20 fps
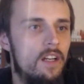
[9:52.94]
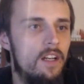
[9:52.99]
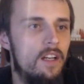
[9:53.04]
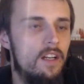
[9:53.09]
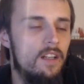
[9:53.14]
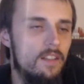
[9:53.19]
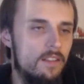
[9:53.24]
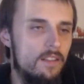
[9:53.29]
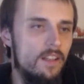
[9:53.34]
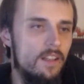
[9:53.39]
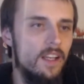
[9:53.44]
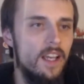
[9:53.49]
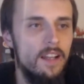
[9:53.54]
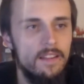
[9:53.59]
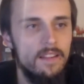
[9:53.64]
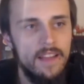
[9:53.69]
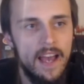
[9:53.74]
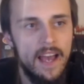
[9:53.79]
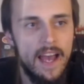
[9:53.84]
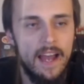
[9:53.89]
to get
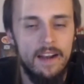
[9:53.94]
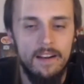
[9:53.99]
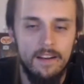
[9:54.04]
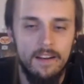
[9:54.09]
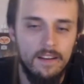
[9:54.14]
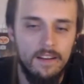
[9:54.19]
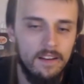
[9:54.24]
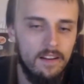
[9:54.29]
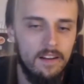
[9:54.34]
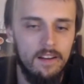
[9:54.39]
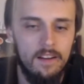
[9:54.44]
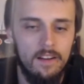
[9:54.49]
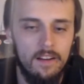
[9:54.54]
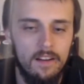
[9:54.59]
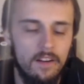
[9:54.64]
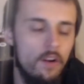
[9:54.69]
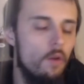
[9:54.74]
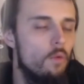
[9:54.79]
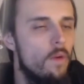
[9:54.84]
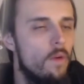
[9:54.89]
that,
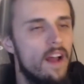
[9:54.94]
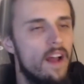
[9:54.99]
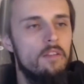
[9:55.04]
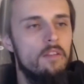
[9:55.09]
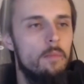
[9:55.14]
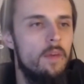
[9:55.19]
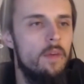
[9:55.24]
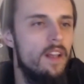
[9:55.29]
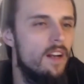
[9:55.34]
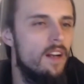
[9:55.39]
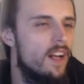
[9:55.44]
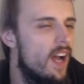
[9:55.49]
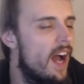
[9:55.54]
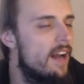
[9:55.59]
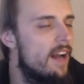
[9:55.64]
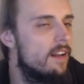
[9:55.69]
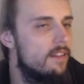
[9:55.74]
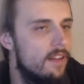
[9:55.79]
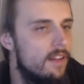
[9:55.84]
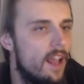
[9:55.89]
recipe kind
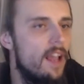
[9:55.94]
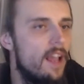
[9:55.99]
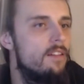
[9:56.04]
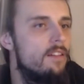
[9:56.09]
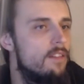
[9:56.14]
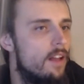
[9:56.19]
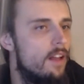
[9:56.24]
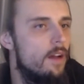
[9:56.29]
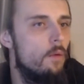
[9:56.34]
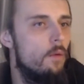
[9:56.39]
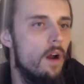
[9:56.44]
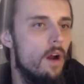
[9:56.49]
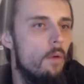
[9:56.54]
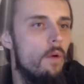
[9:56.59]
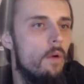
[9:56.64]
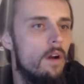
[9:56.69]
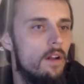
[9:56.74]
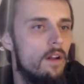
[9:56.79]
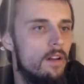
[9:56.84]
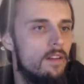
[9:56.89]
of taste like what I
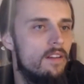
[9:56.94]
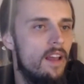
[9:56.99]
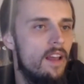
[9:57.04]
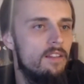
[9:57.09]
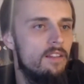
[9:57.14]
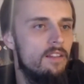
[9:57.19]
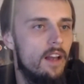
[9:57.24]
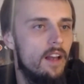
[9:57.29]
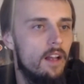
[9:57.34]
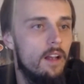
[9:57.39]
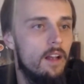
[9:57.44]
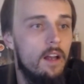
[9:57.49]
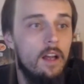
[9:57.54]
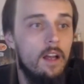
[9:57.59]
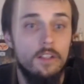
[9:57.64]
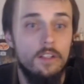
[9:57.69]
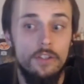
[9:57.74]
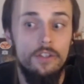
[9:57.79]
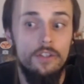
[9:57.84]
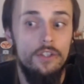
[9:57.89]
wanted it to taste like
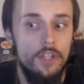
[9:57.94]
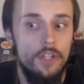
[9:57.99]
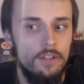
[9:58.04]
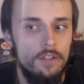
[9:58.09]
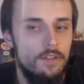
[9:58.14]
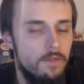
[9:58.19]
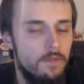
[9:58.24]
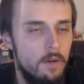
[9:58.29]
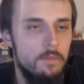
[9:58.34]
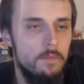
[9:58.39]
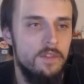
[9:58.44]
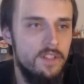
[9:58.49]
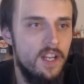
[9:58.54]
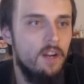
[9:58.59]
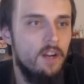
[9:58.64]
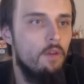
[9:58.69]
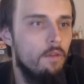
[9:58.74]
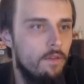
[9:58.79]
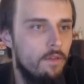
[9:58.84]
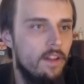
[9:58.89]
just from single
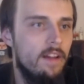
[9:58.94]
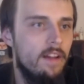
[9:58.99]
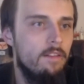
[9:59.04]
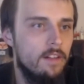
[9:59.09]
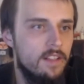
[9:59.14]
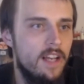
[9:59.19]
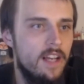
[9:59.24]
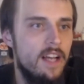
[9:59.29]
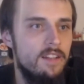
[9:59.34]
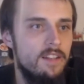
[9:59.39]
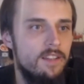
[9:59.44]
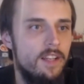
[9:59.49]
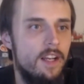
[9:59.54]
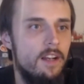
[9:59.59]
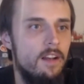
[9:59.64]
flavor testing.